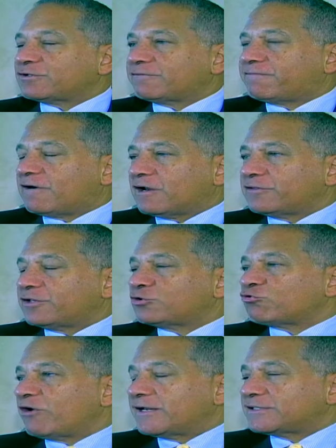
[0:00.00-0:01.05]
to follow the
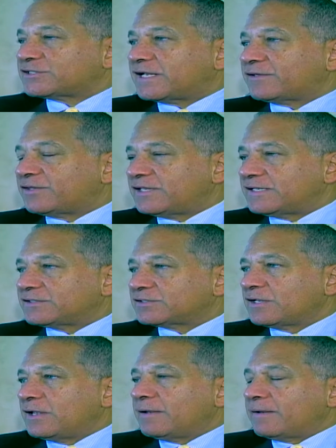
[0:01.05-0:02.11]
trends that these
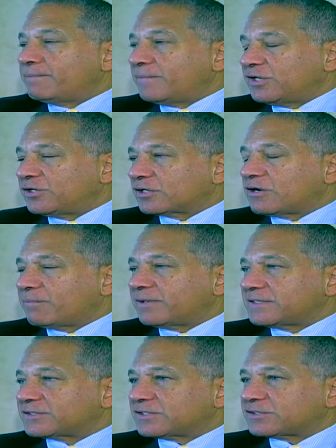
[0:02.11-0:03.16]
media
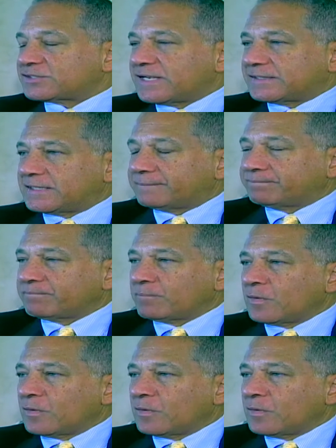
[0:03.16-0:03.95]
companies are setting.